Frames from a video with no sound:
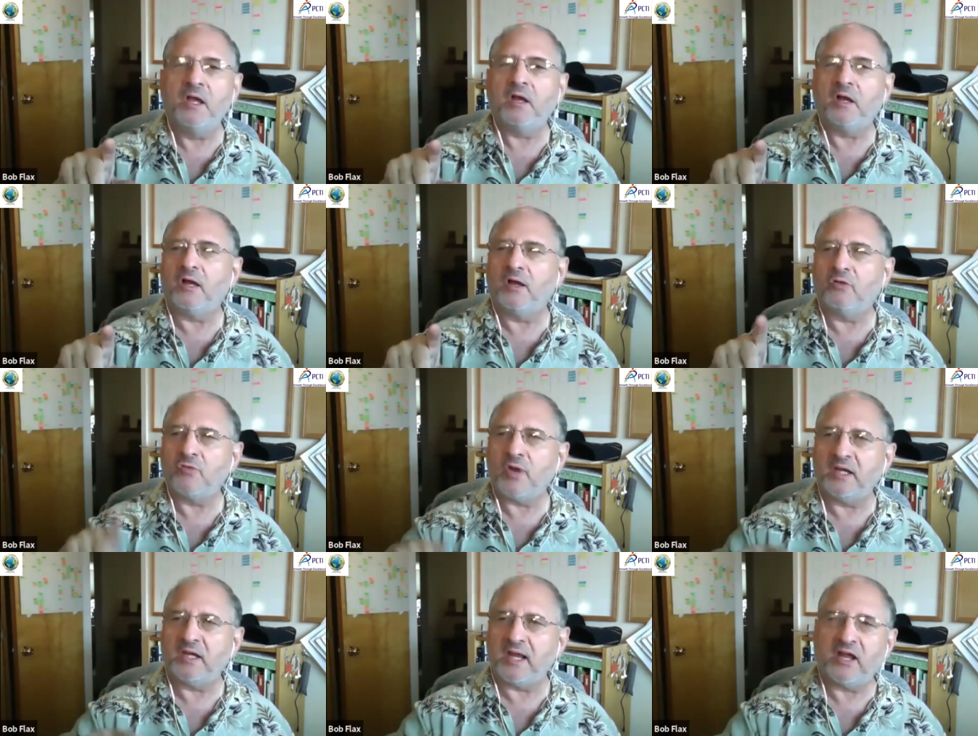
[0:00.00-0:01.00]
uh, right
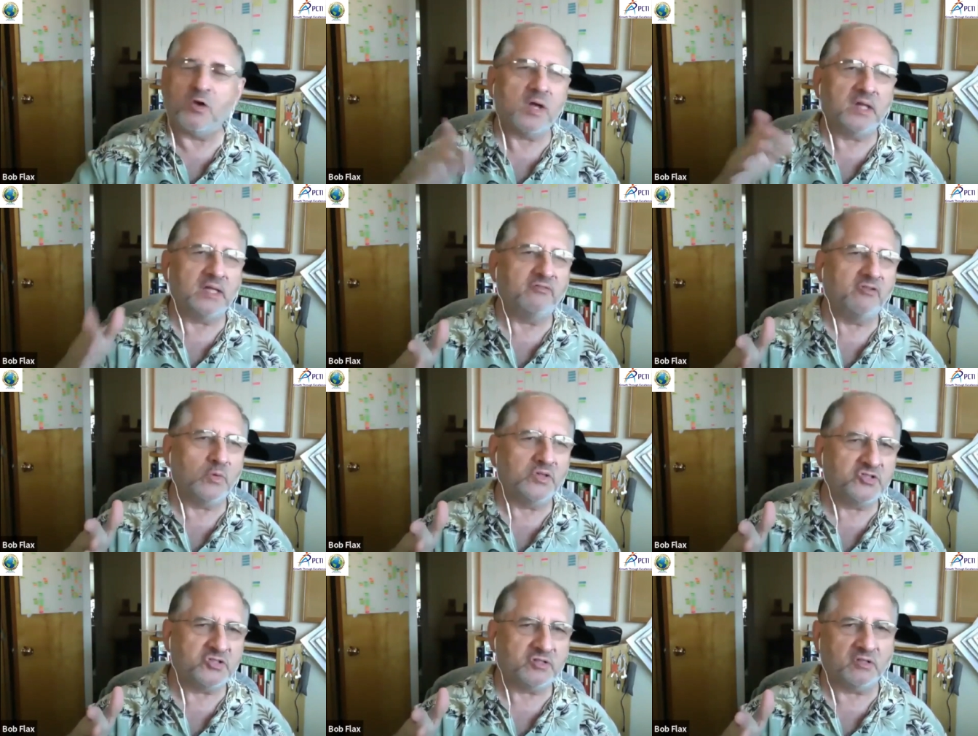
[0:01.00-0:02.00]
now while
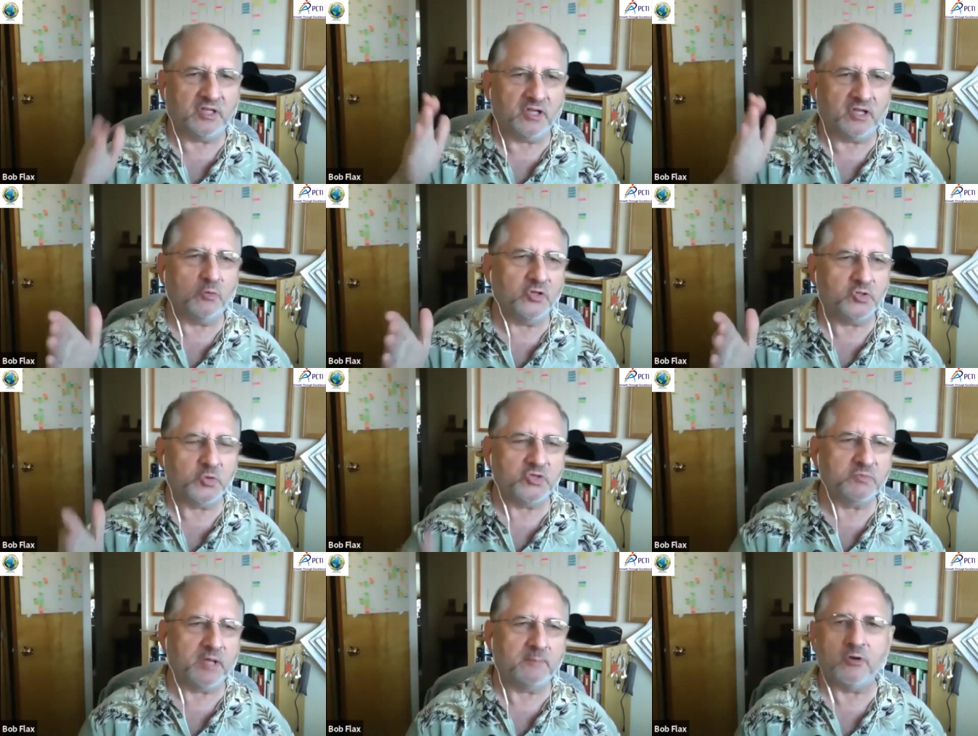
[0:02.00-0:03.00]
everyone's still here, which was
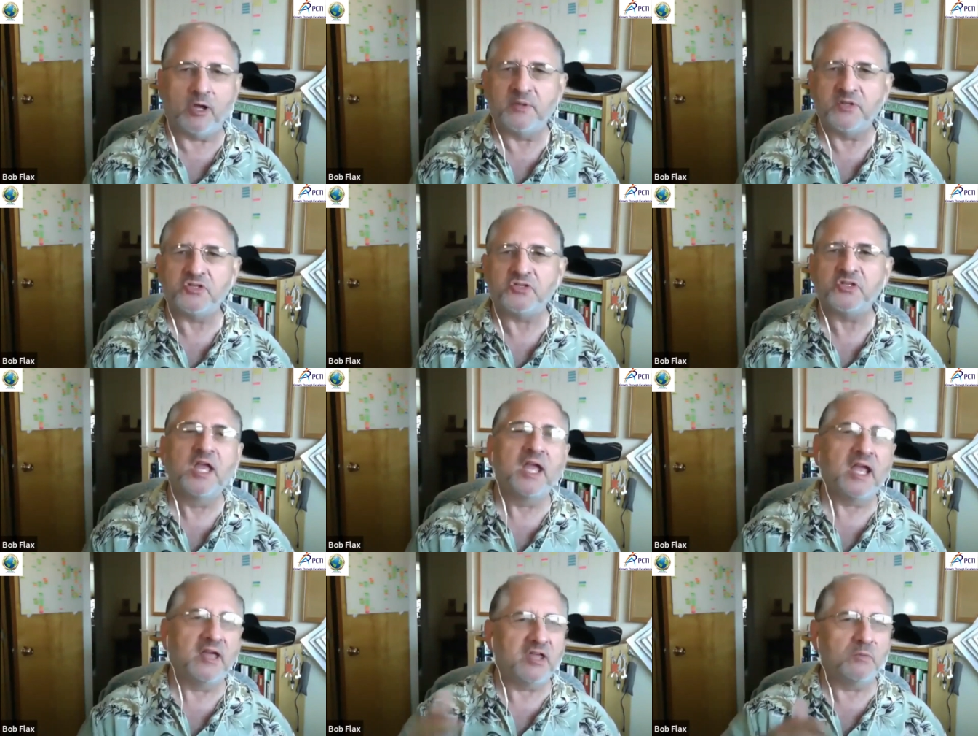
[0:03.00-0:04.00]
my promise,
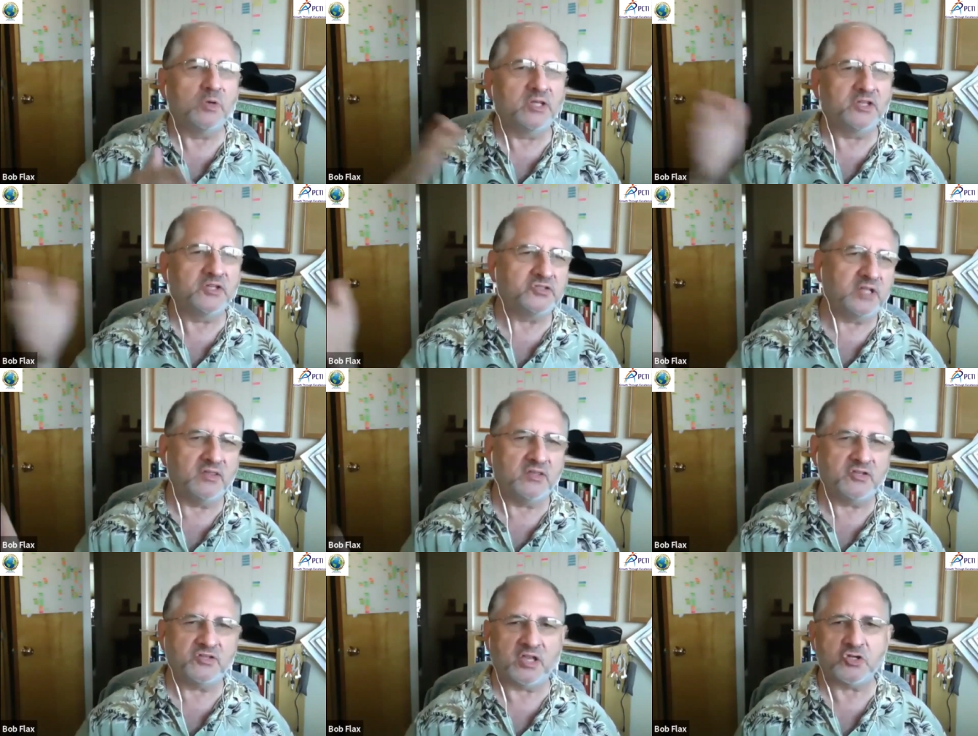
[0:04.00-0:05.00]
and then we'll extend the
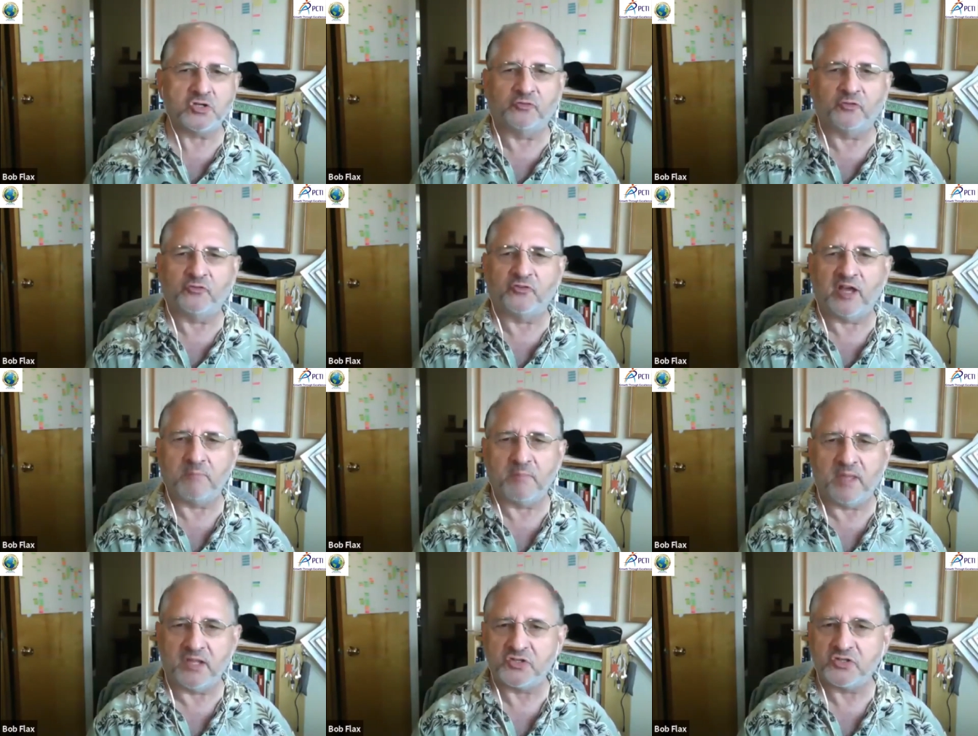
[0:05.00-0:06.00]
session for five
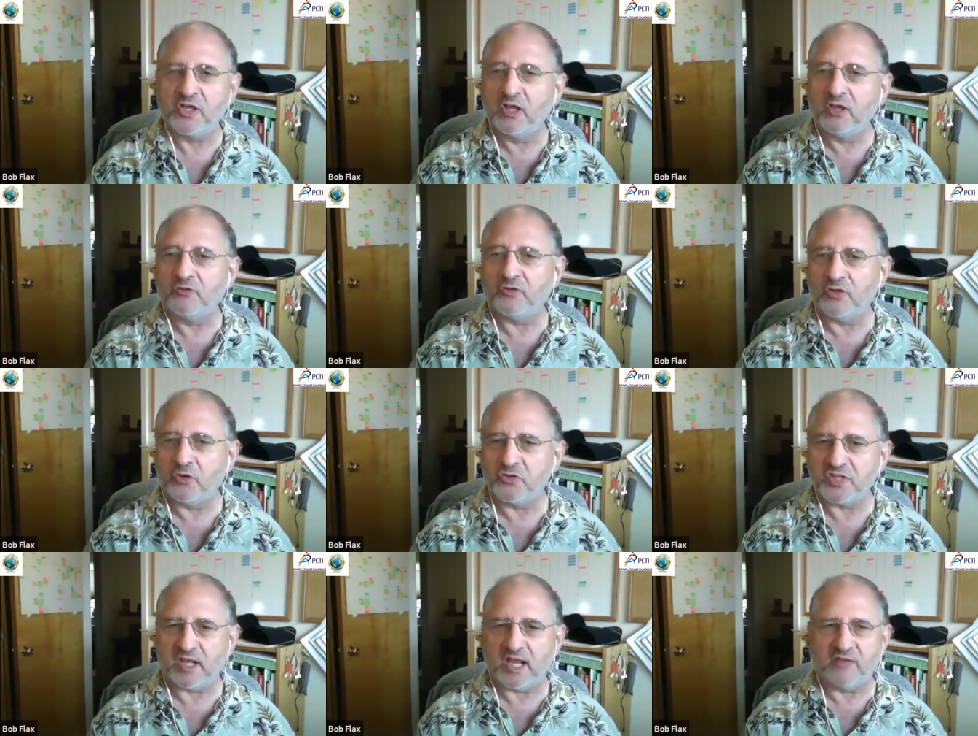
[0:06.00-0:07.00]
minutes for those
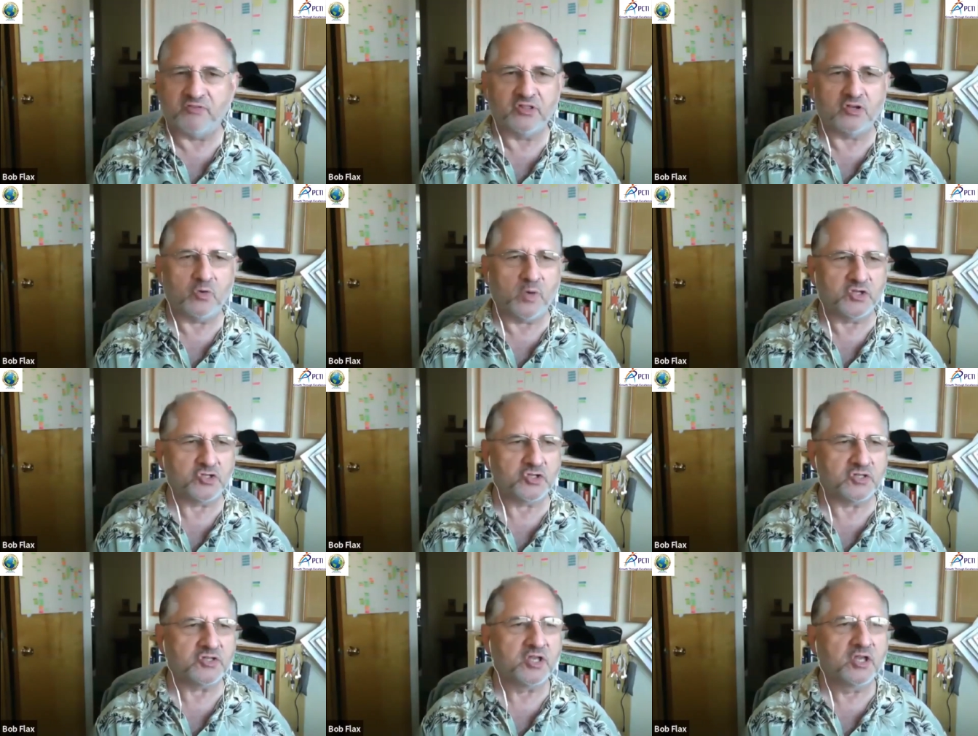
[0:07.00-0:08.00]
that have other
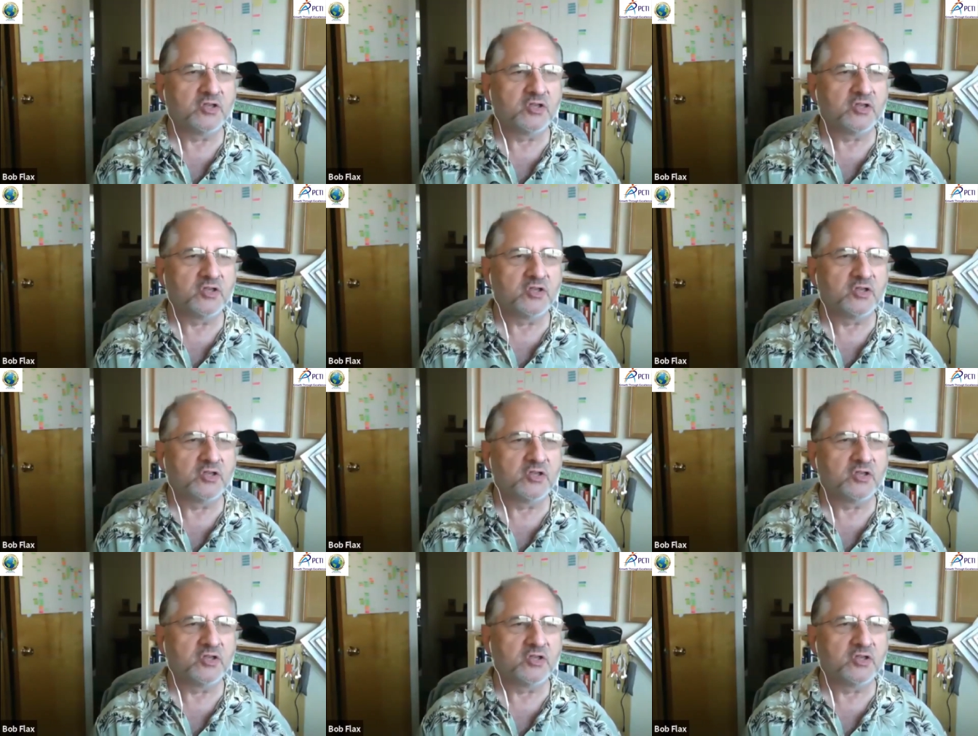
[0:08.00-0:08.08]
questions.